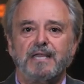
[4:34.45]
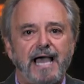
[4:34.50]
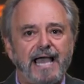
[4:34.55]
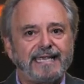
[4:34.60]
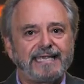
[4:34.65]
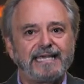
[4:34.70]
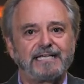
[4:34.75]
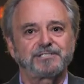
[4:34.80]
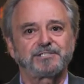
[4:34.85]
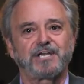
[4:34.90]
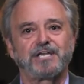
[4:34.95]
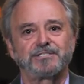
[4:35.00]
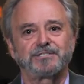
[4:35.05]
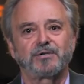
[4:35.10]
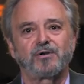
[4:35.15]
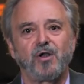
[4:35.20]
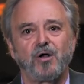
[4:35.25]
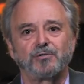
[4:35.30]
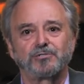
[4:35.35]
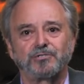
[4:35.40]
I guess I
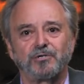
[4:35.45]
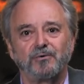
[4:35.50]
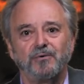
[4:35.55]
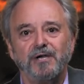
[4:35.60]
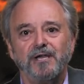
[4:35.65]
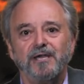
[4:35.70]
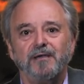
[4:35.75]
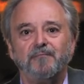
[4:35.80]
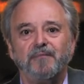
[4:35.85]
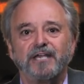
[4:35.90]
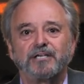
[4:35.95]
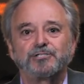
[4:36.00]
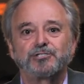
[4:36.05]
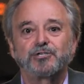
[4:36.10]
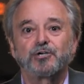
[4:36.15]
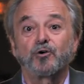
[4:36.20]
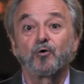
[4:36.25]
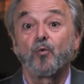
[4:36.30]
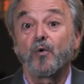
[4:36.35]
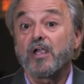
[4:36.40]
should also make
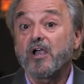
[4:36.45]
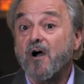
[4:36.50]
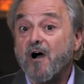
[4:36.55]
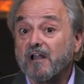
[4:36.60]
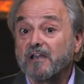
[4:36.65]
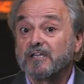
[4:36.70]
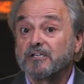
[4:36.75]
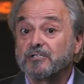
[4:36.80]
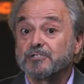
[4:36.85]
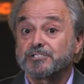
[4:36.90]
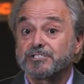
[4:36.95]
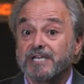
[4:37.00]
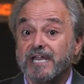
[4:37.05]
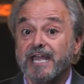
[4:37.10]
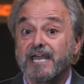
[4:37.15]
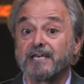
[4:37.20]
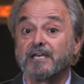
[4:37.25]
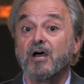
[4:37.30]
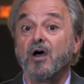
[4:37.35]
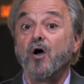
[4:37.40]
sure we all
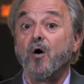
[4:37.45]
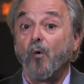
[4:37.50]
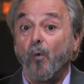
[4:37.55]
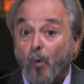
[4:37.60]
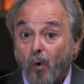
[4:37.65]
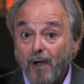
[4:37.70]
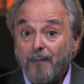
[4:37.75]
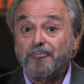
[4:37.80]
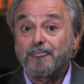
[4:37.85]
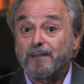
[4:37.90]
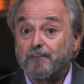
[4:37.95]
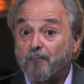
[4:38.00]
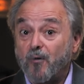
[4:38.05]
understand what the